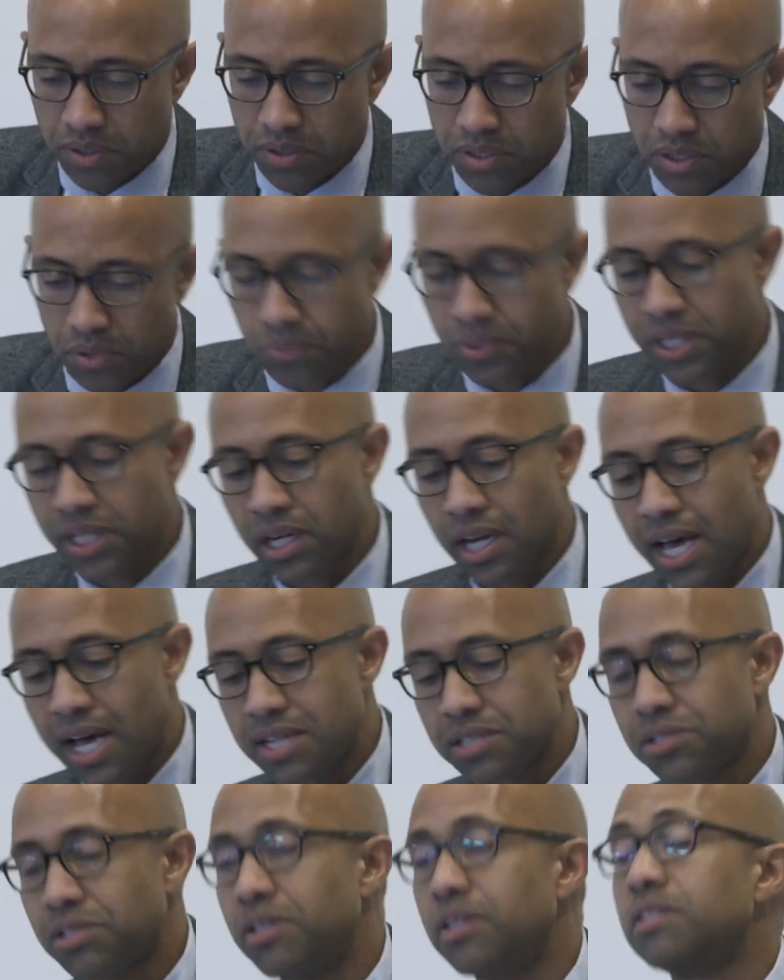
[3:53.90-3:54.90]
To
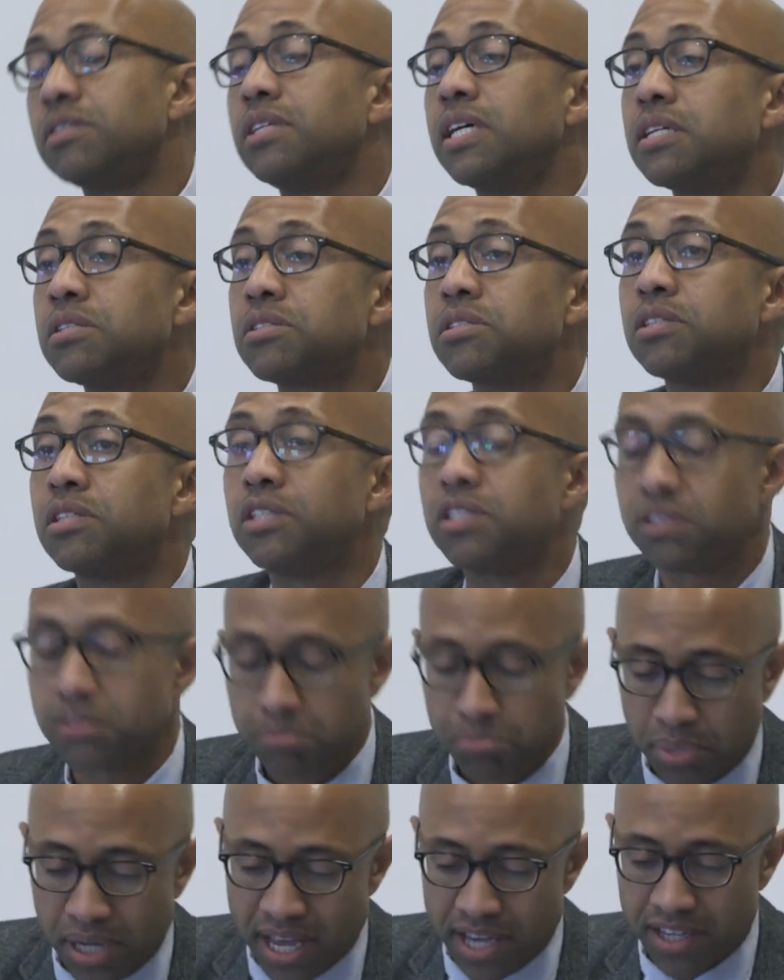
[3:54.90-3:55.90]
realize their destiny,
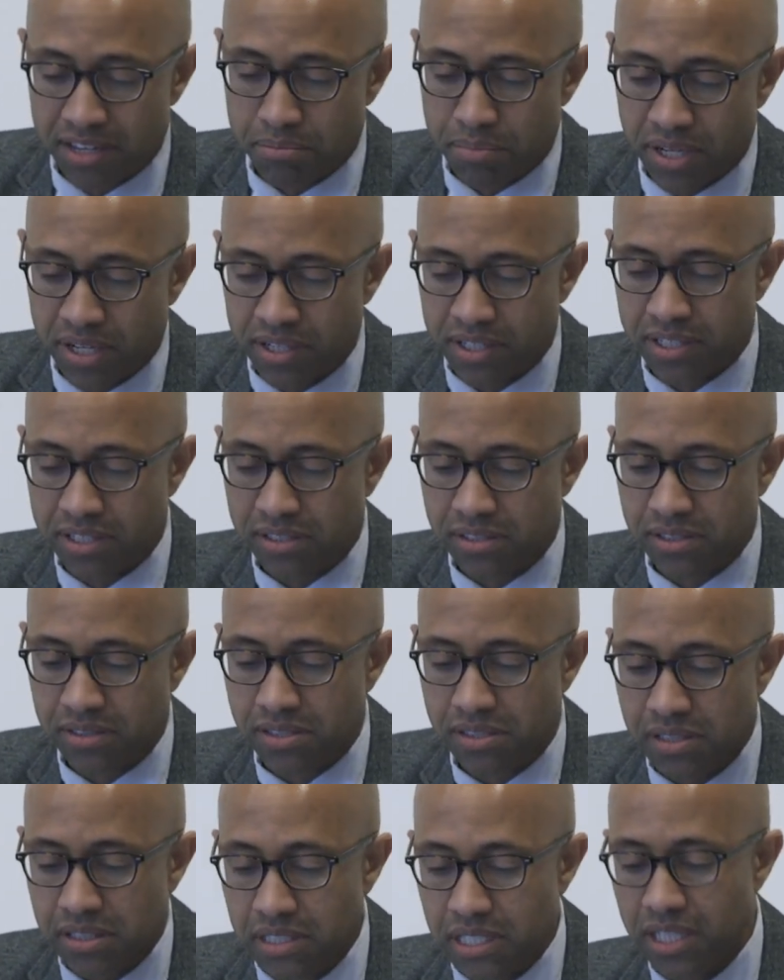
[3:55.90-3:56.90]
black
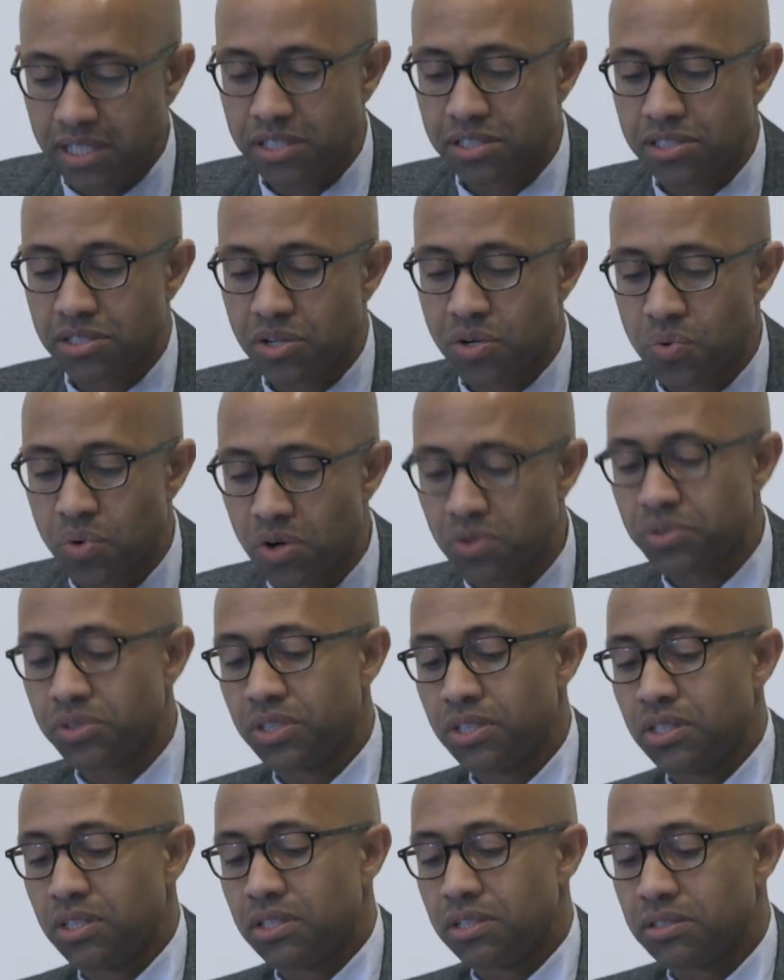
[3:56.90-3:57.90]
Americans needed to, quote,
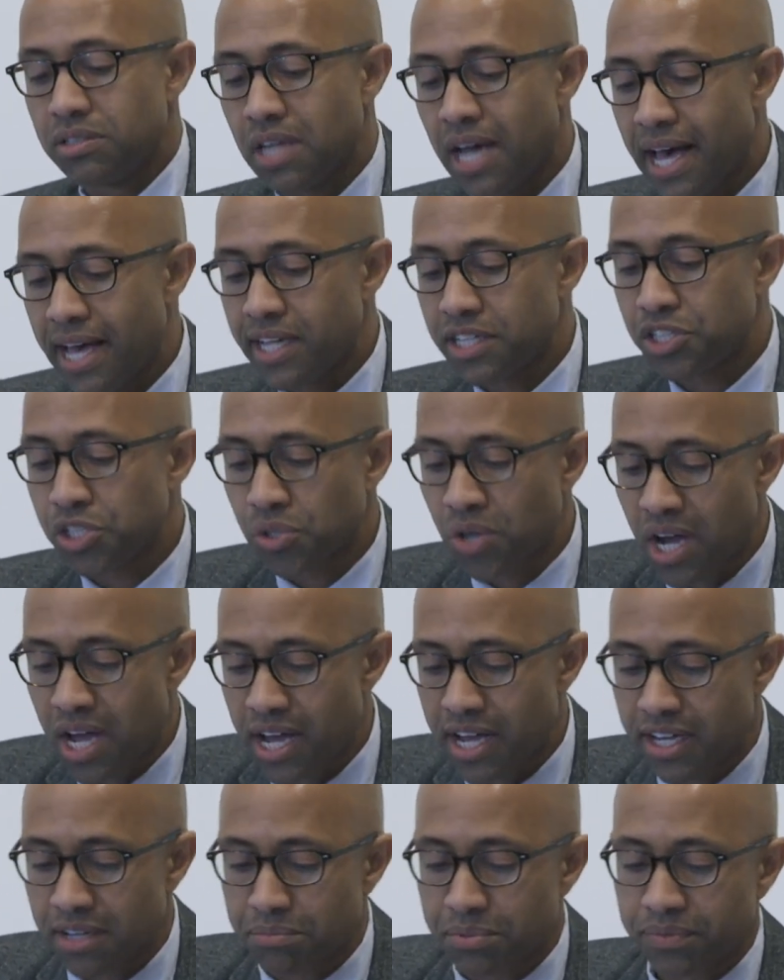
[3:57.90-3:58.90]
die a
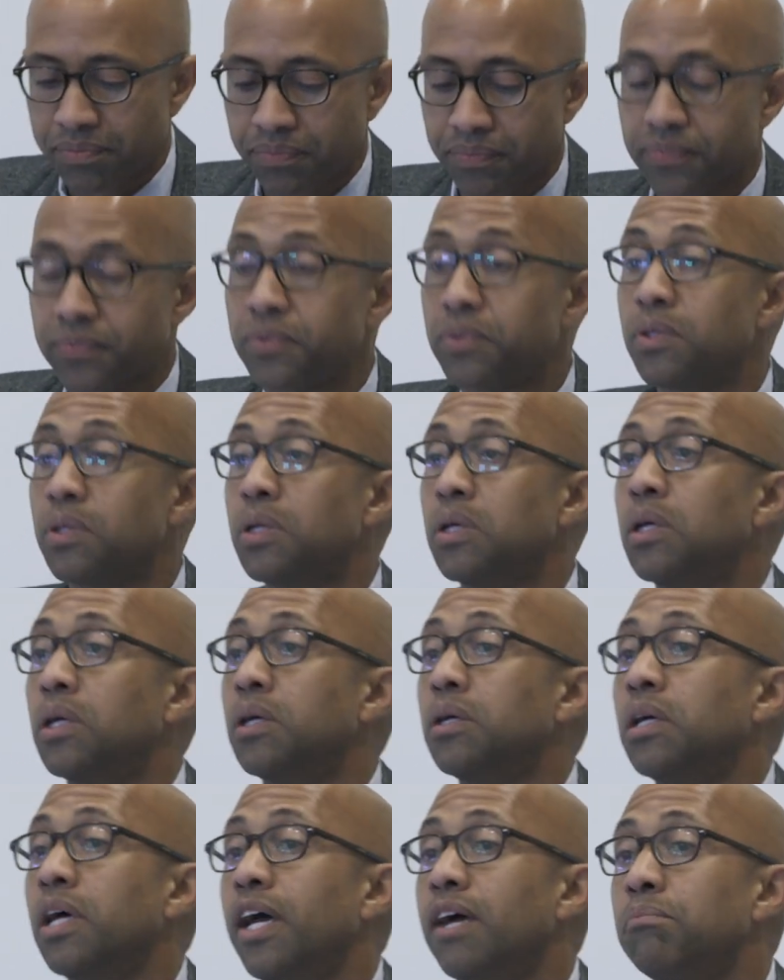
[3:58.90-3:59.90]
tribe
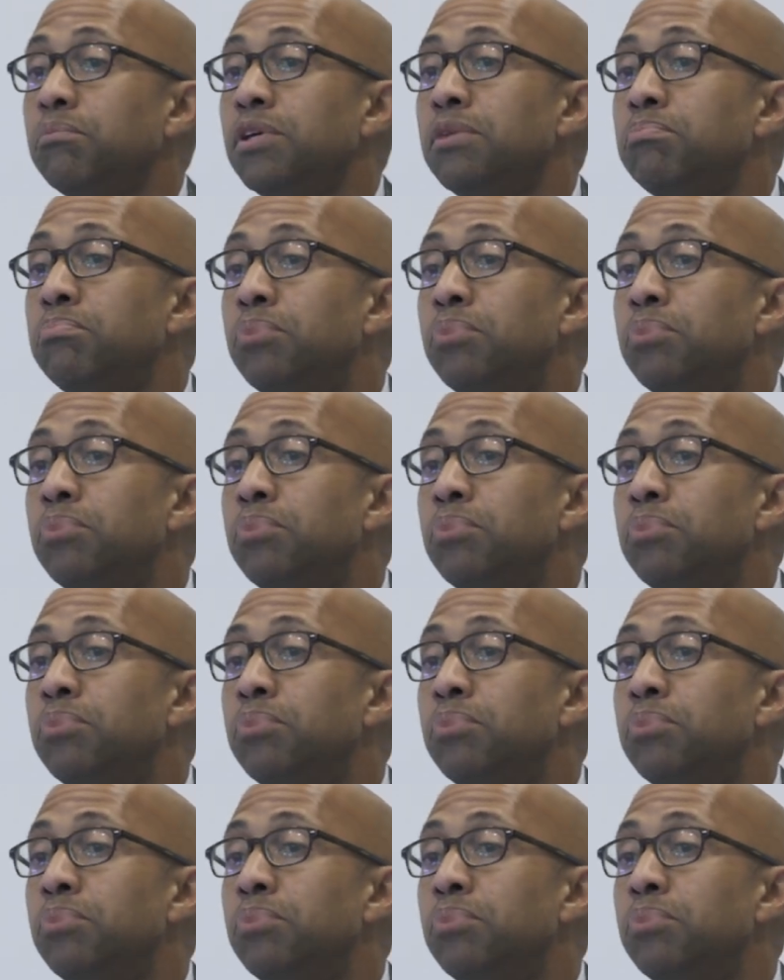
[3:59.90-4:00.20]
and be